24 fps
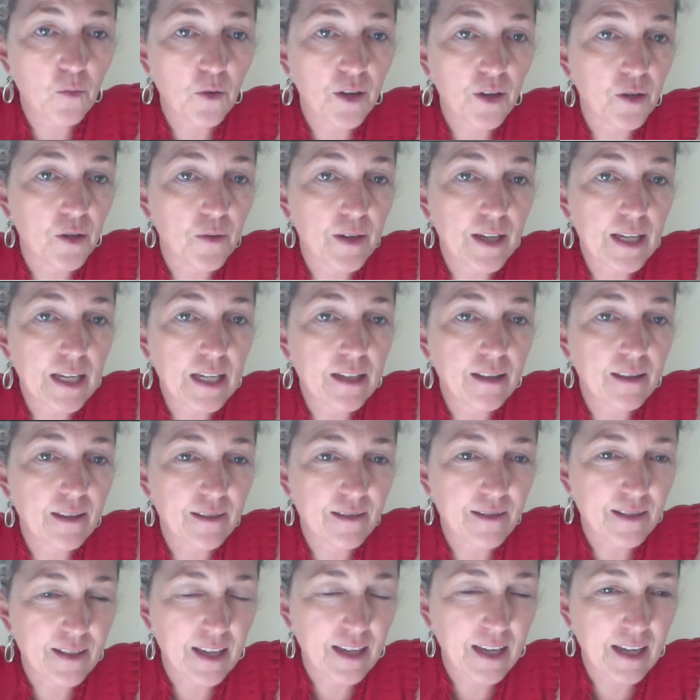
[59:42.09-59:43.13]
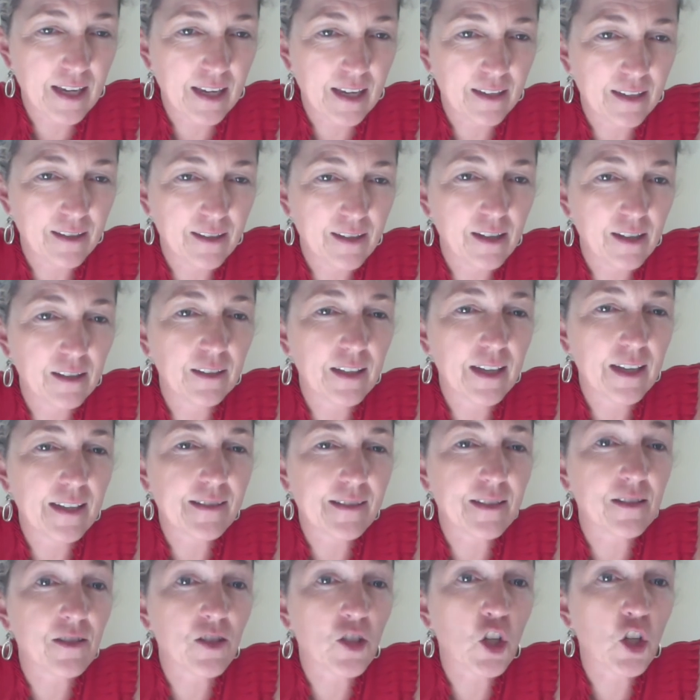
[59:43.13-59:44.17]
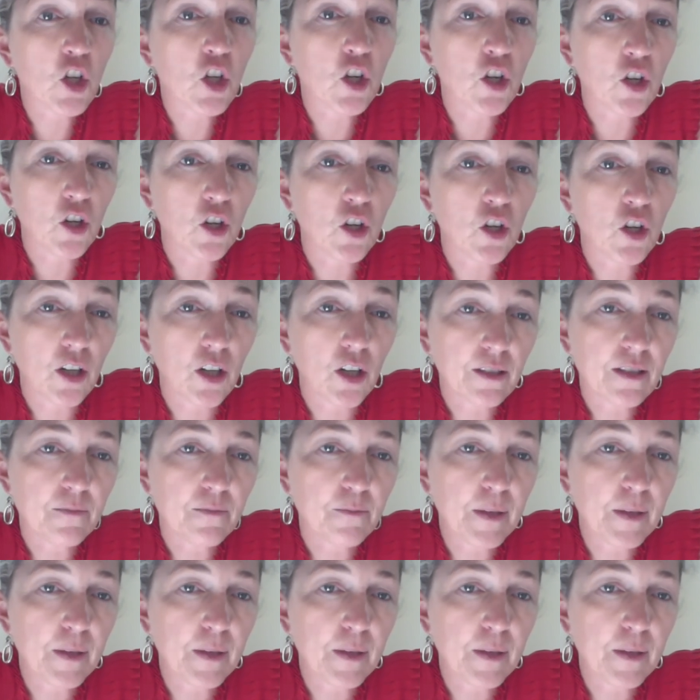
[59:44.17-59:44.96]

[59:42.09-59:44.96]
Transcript: where you eat the skin, unless it's cooked,